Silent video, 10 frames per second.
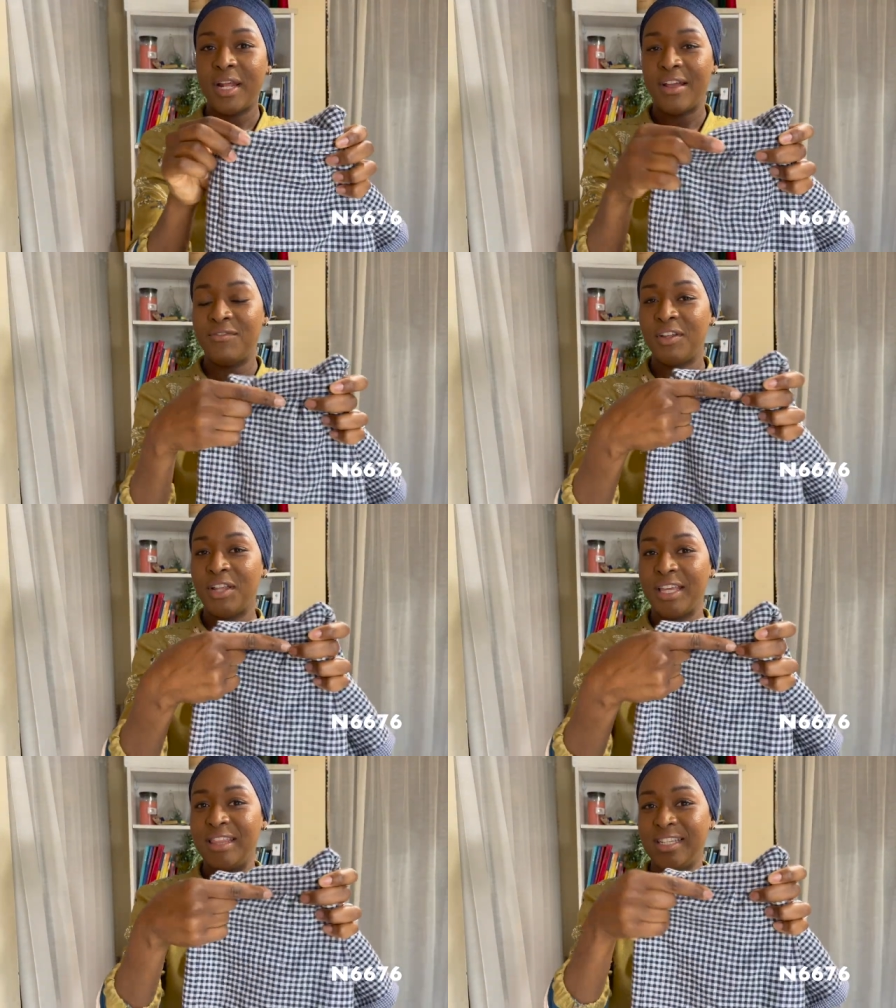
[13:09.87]
And I felt
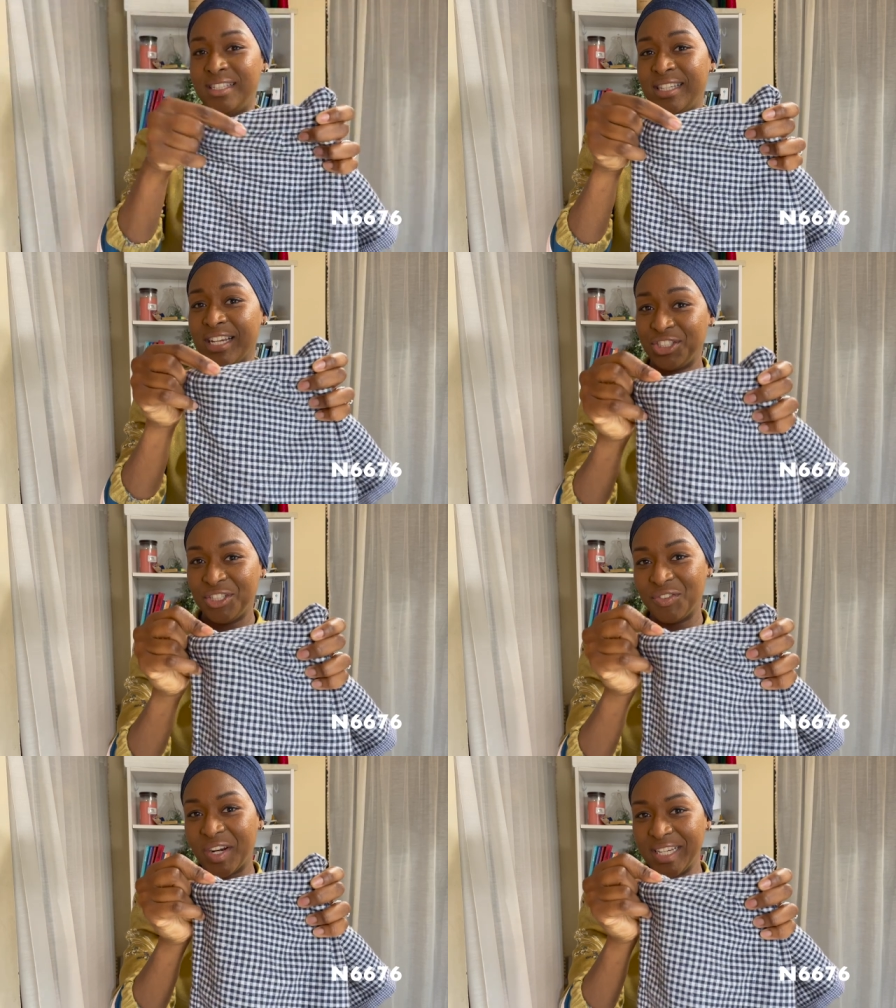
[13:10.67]
like this
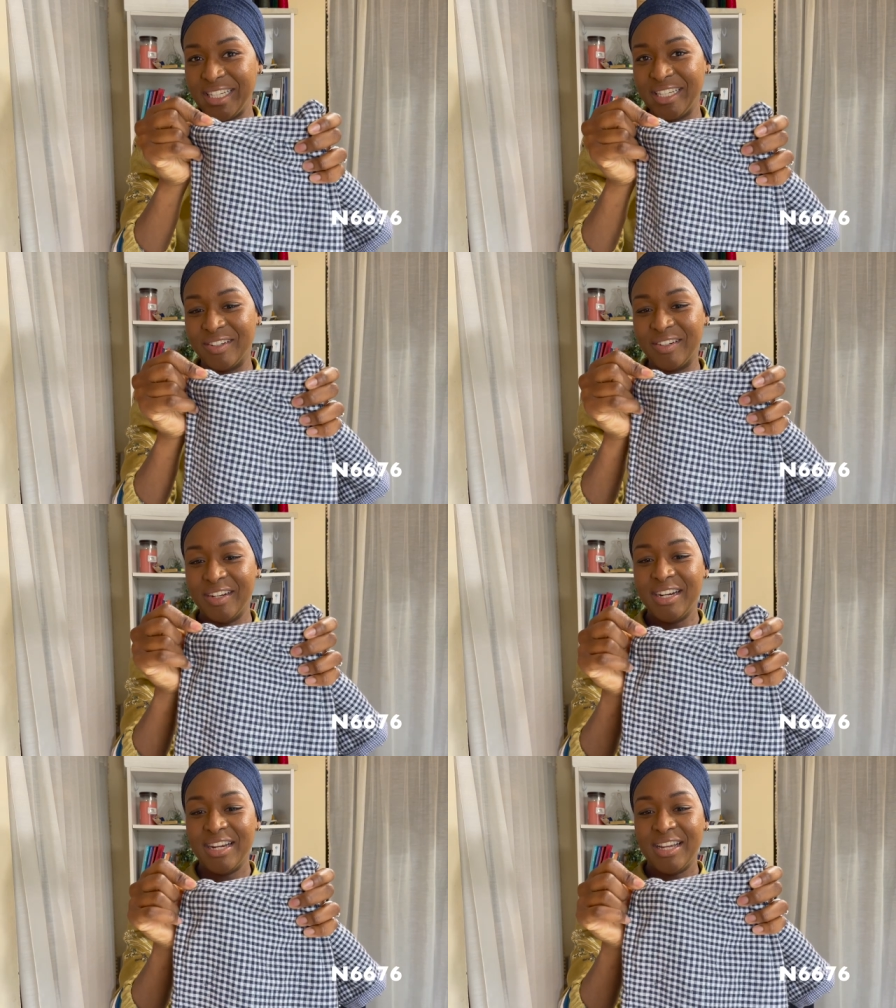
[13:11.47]
section right here
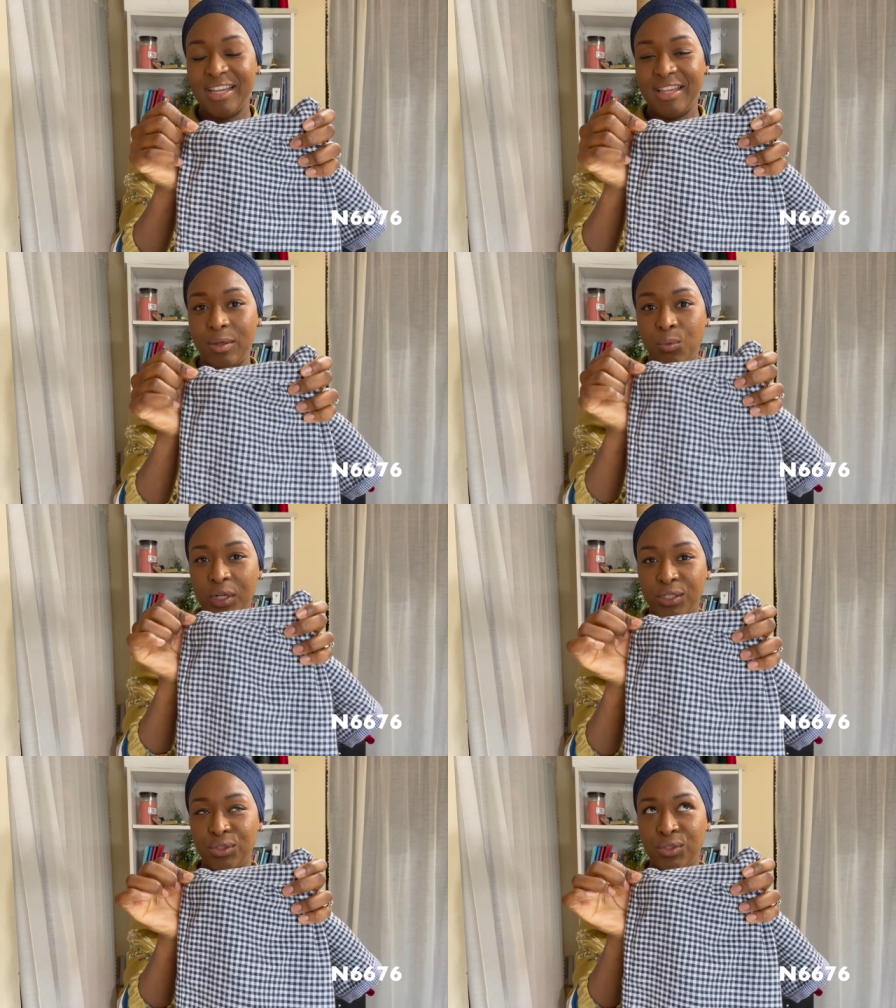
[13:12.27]

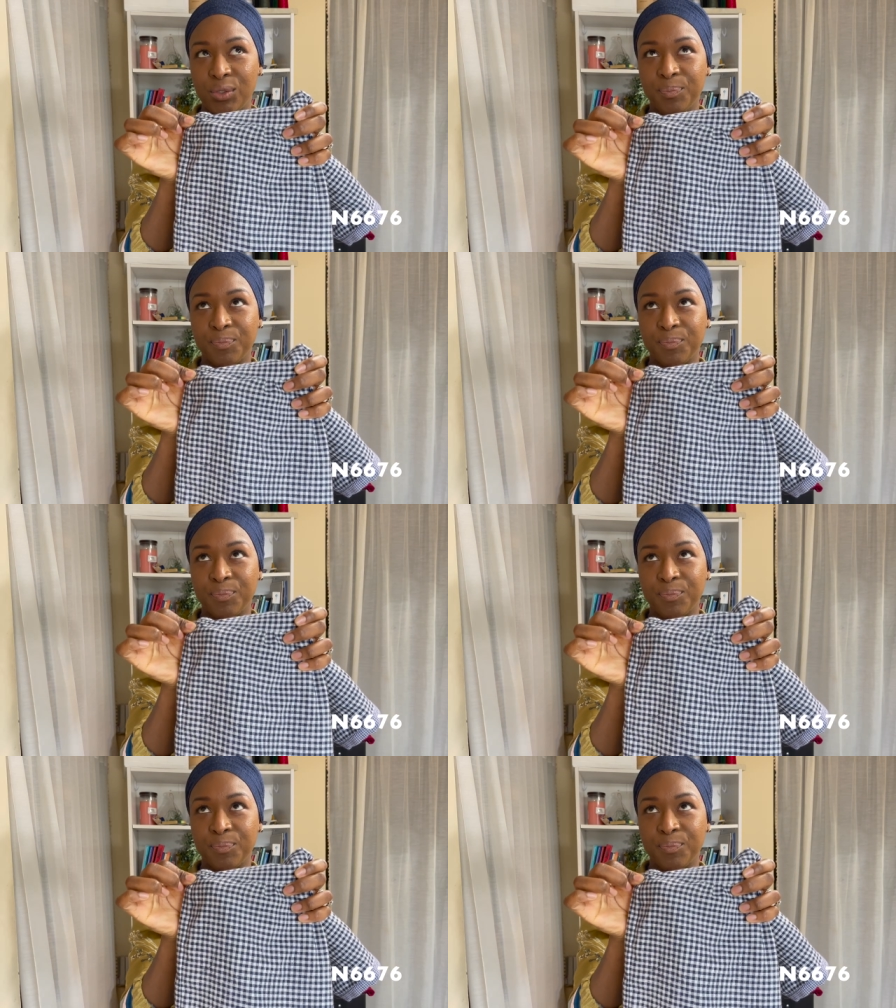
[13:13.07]
was